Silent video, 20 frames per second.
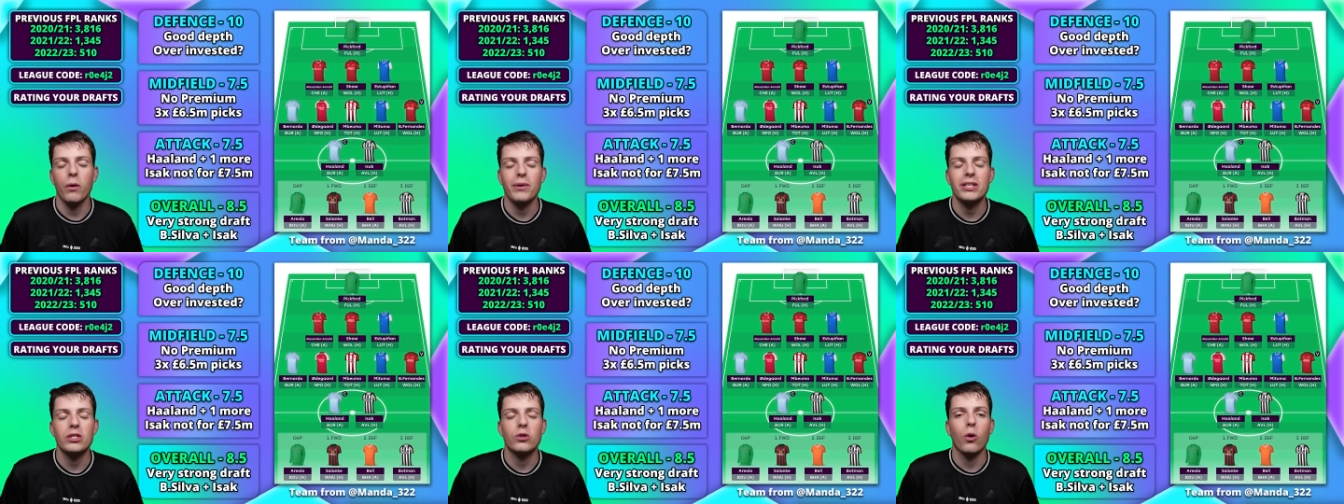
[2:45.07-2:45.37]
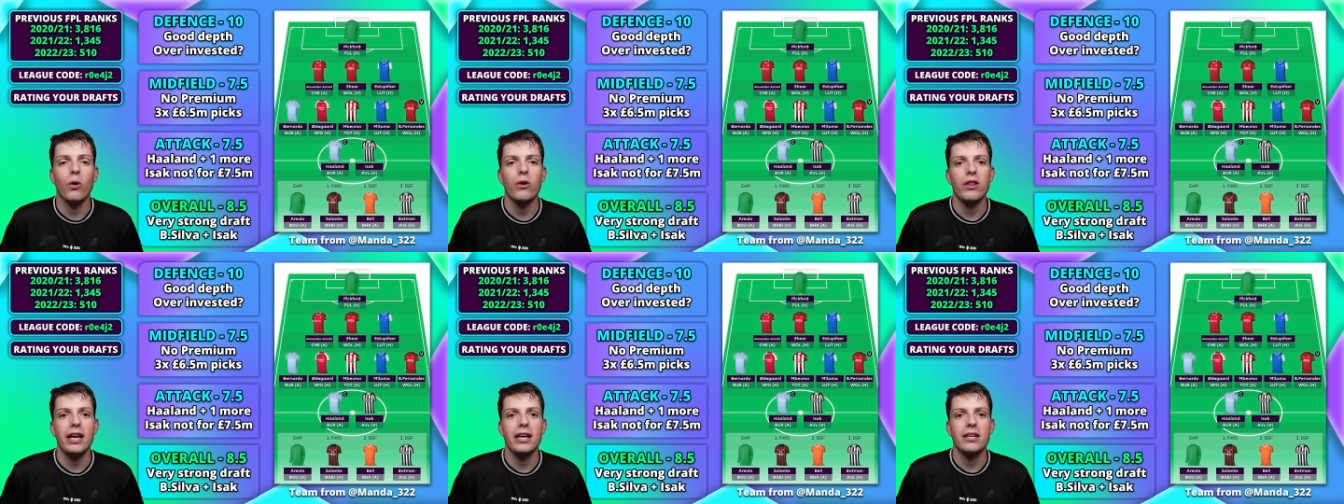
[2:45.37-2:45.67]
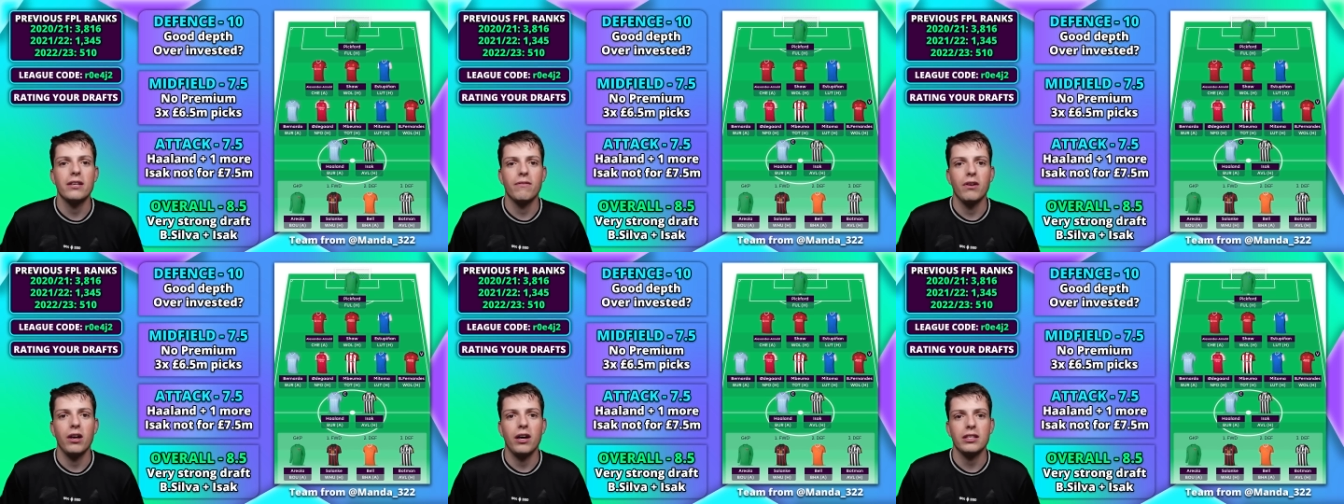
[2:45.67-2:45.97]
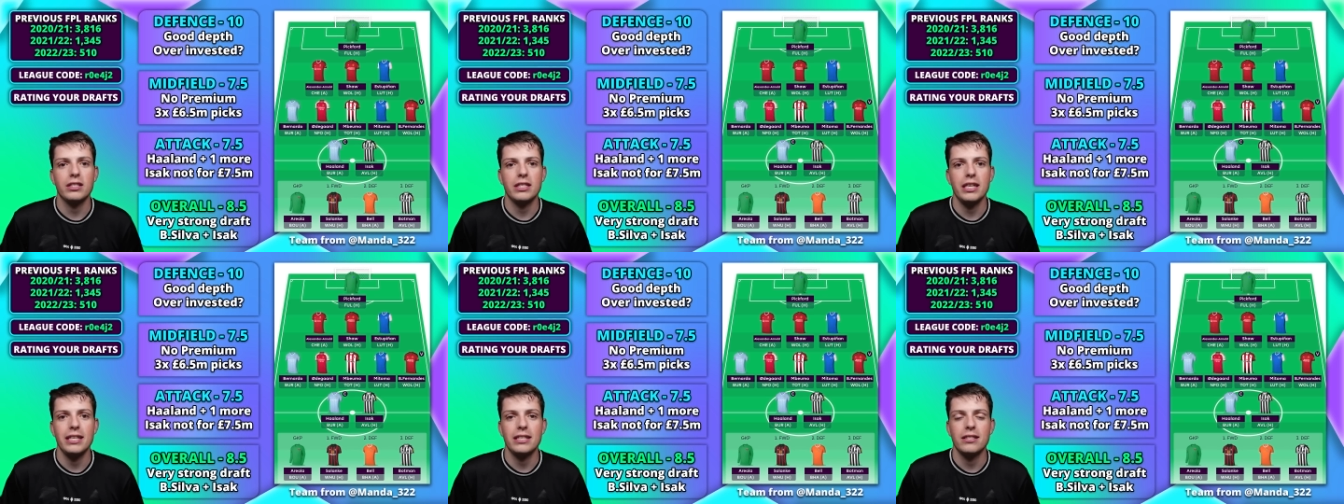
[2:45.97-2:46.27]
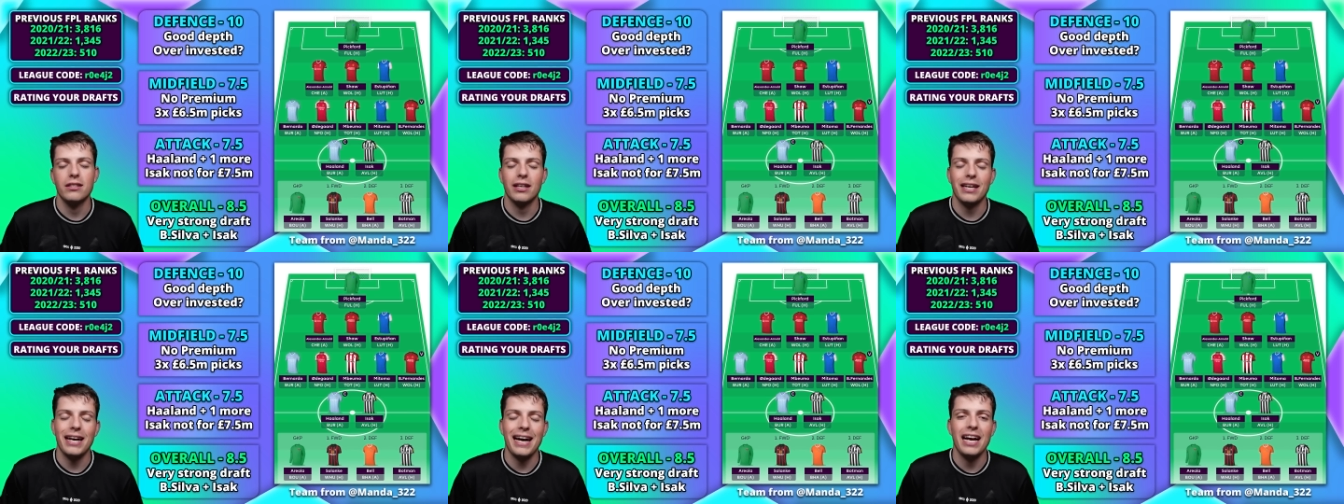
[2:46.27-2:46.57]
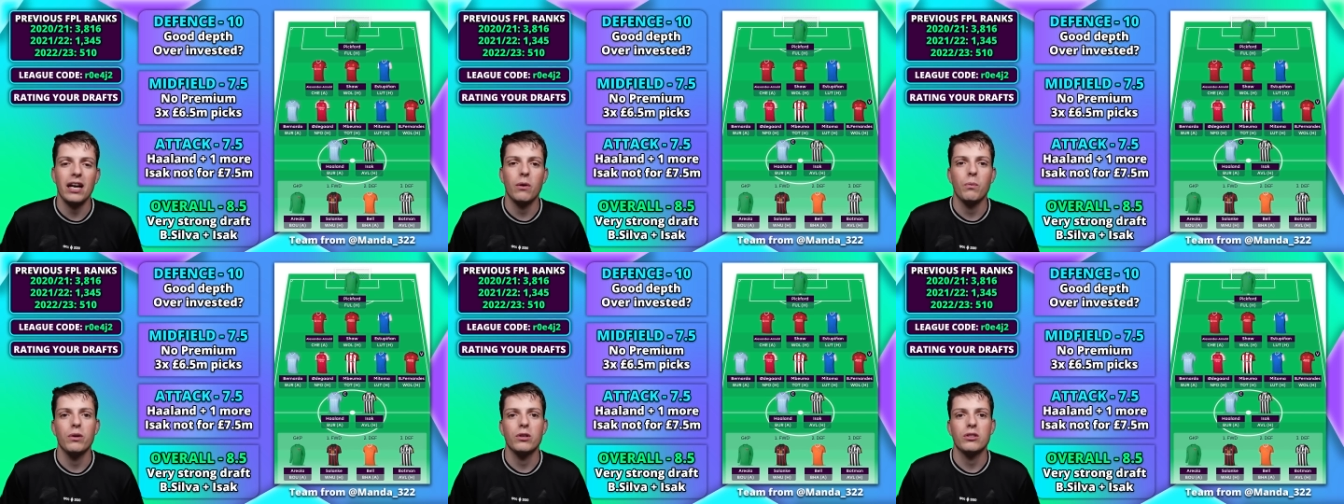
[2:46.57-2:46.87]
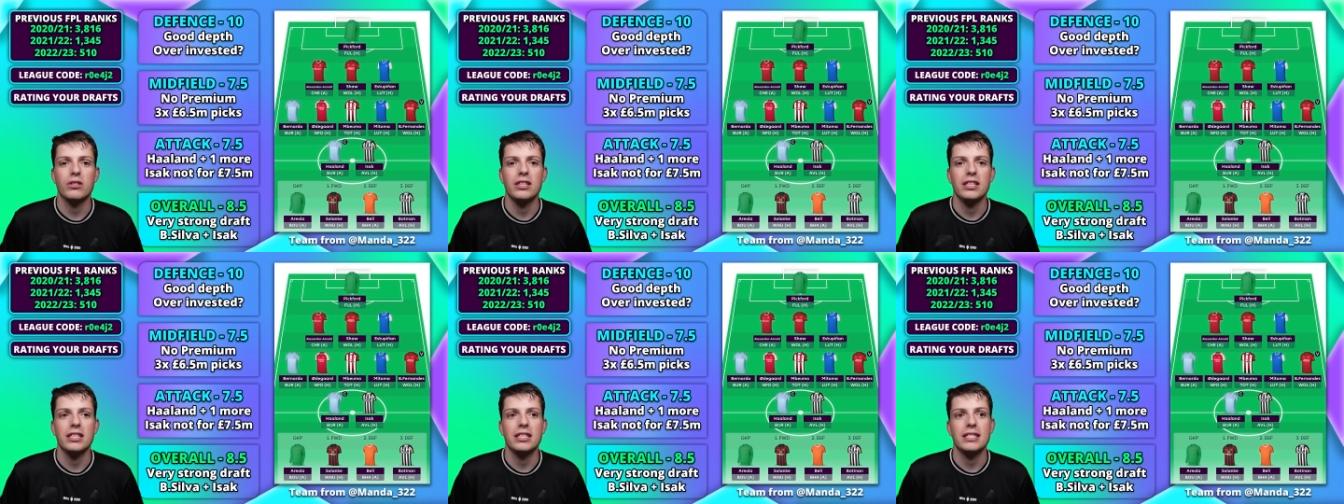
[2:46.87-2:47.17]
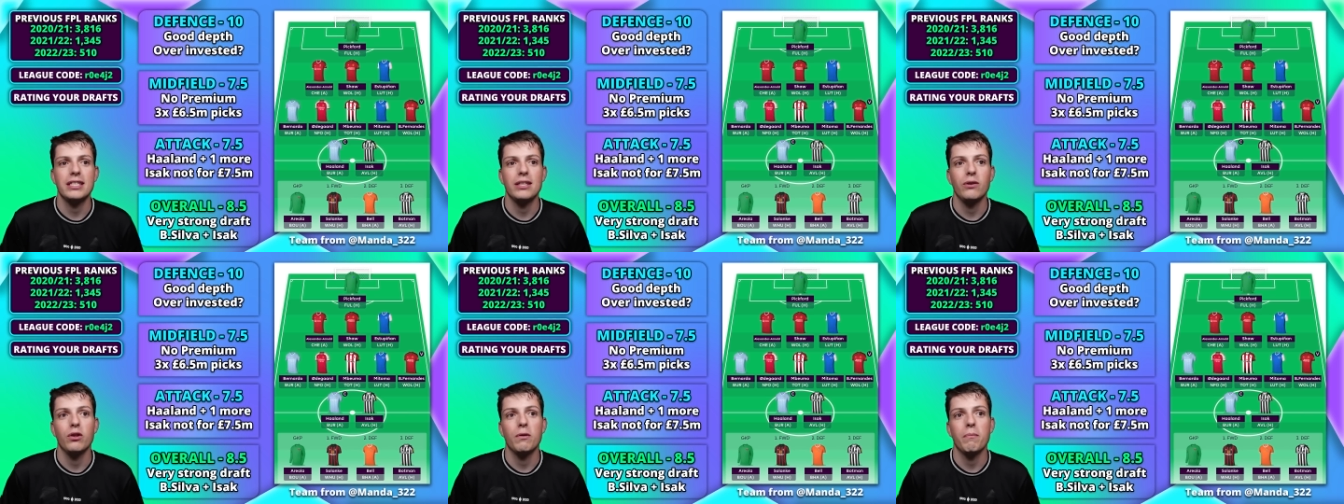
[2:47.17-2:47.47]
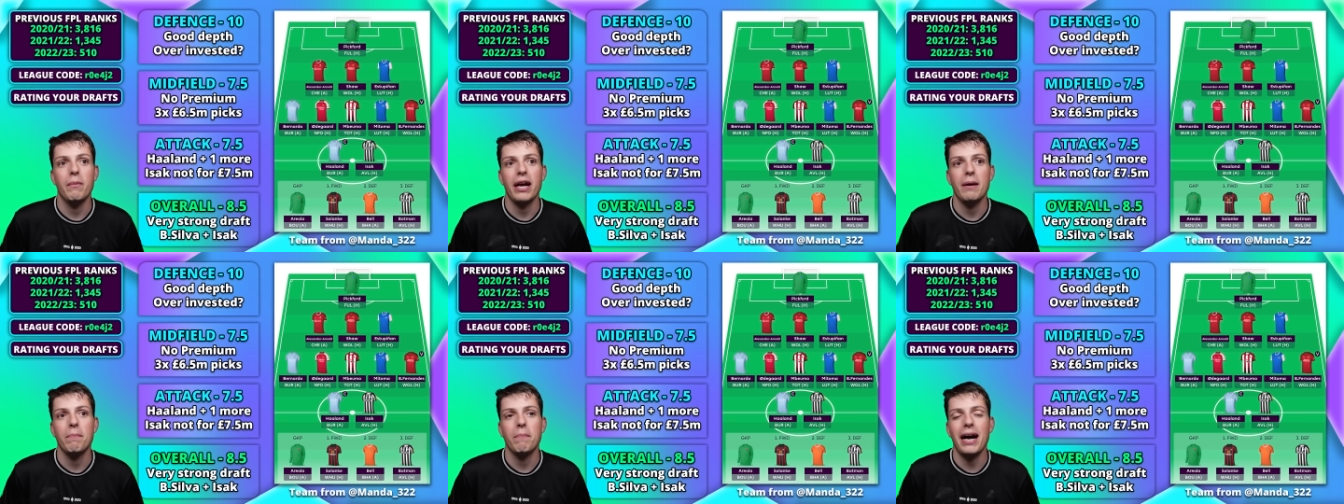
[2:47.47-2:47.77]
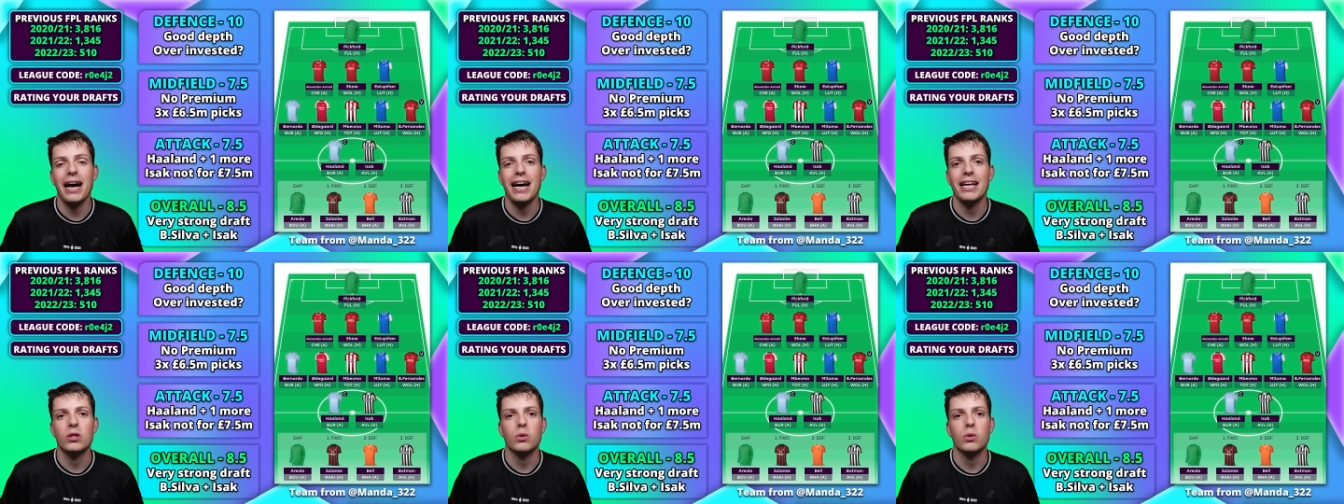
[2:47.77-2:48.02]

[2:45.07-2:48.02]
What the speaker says: We saw at the end of last season that Callum Wilson is still the main man,